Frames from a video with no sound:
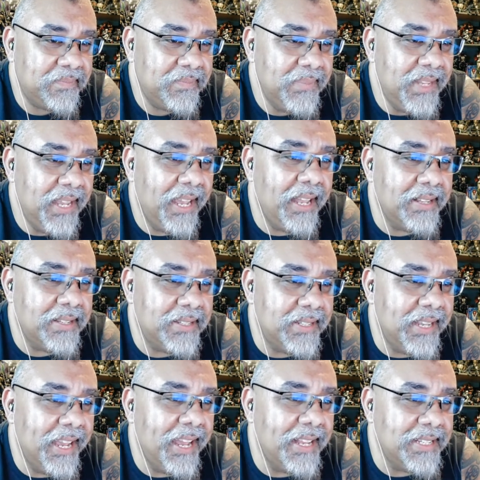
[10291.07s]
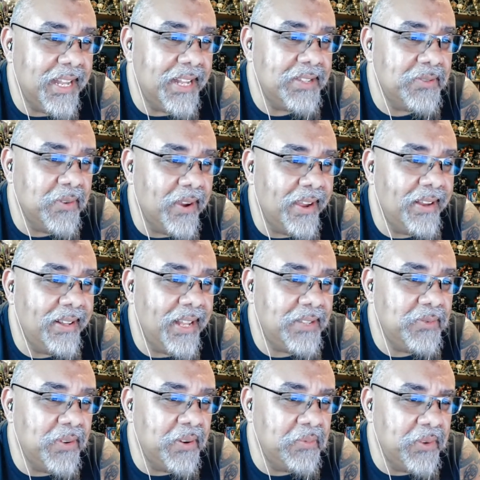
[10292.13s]
Yes, yes, that's right. That's
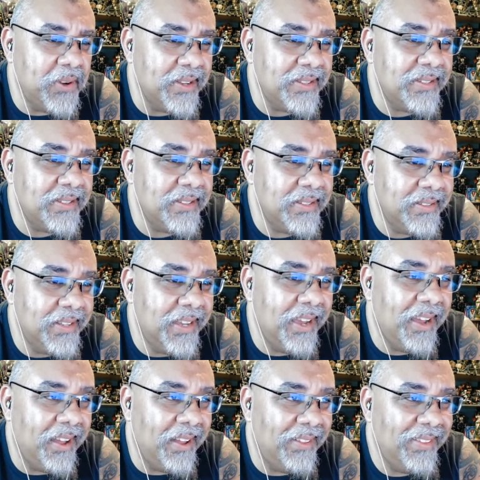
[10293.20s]
what it was. Yeah.